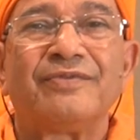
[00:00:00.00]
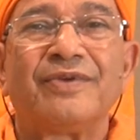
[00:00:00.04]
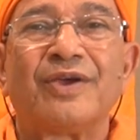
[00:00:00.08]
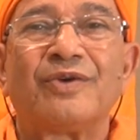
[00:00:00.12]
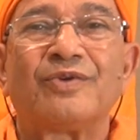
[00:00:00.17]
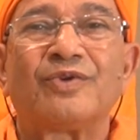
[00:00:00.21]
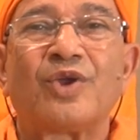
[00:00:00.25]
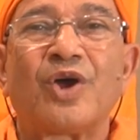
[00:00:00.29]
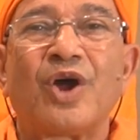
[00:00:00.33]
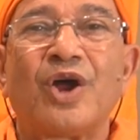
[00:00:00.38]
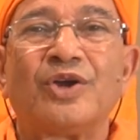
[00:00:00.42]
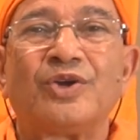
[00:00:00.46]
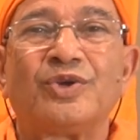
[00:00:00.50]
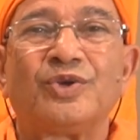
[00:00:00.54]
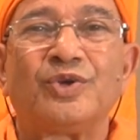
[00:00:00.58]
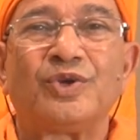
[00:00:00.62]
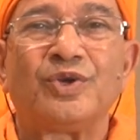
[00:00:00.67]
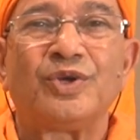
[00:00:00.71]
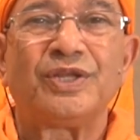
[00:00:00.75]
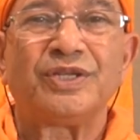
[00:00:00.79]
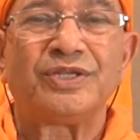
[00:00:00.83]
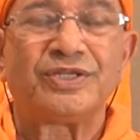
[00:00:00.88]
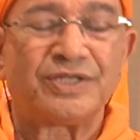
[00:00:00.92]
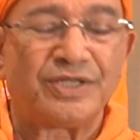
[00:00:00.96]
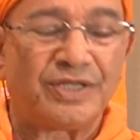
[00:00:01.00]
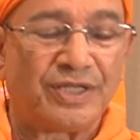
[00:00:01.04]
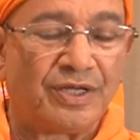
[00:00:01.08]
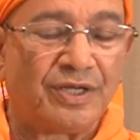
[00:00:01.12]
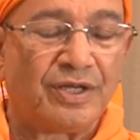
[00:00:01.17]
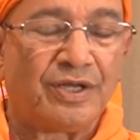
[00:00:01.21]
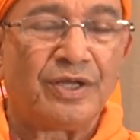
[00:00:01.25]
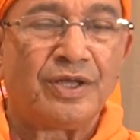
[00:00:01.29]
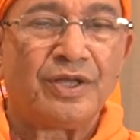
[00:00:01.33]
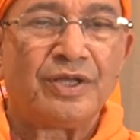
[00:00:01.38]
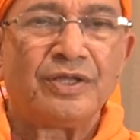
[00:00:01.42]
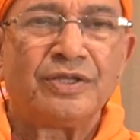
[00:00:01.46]
we have not reached it.
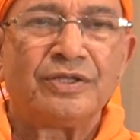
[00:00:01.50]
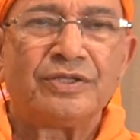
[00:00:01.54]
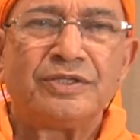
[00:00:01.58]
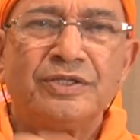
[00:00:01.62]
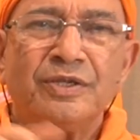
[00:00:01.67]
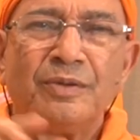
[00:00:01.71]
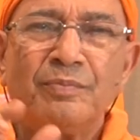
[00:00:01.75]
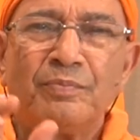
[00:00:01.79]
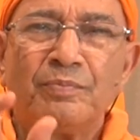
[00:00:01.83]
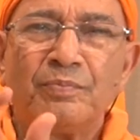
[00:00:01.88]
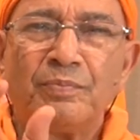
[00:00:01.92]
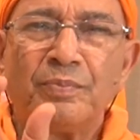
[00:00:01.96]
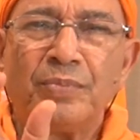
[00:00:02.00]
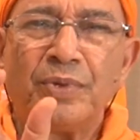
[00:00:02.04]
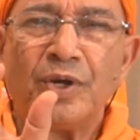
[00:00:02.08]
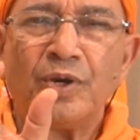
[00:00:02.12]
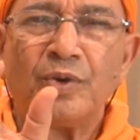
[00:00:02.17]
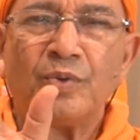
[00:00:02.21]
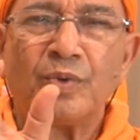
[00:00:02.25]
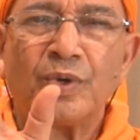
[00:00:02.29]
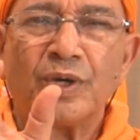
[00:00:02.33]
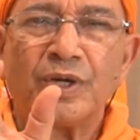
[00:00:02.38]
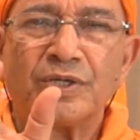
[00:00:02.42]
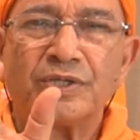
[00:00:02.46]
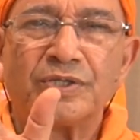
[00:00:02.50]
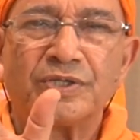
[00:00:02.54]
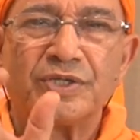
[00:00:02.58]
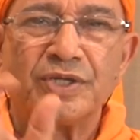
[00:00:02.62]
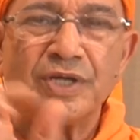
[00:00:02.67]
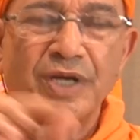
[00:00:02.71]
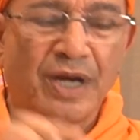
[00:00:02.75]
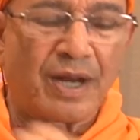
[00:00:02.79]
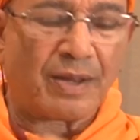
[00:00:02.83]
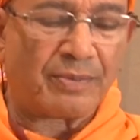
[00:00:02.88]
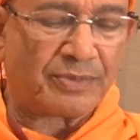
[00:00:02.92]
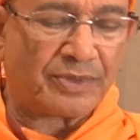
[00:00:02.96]
Simple words
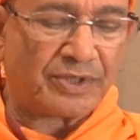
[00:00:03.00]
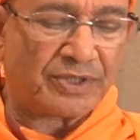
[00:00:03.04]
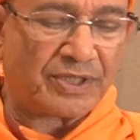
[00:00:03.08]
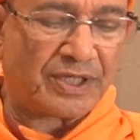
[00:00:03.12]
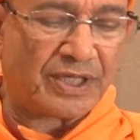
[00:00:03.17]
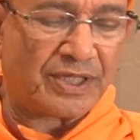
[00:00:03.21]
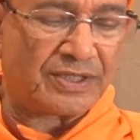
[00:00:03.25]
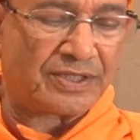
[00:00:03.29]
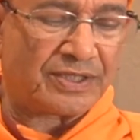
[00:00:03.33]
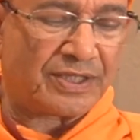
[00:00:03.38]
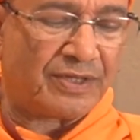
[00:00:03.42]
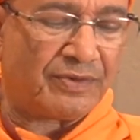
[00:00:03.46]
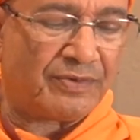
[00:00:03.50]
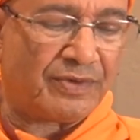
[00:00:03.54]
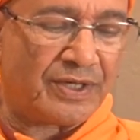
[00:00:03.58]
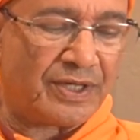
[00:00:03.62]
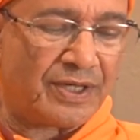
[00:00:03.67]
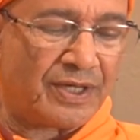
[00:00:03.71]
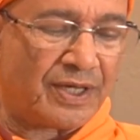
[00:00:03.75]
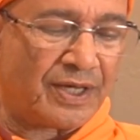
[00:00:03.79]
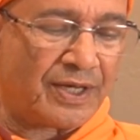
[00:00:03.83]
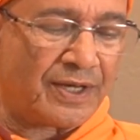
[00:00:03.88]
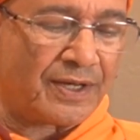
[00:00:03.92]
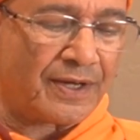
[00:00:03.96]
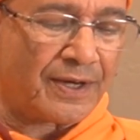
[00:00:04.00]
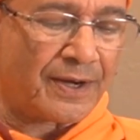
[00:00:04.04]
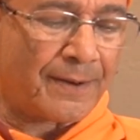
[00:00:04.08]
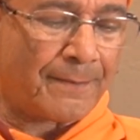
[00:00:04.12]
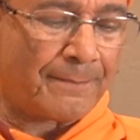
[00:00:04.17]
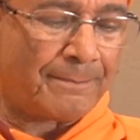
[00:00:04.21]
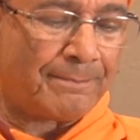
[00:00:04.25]
Sri Ramakrishna is giving here.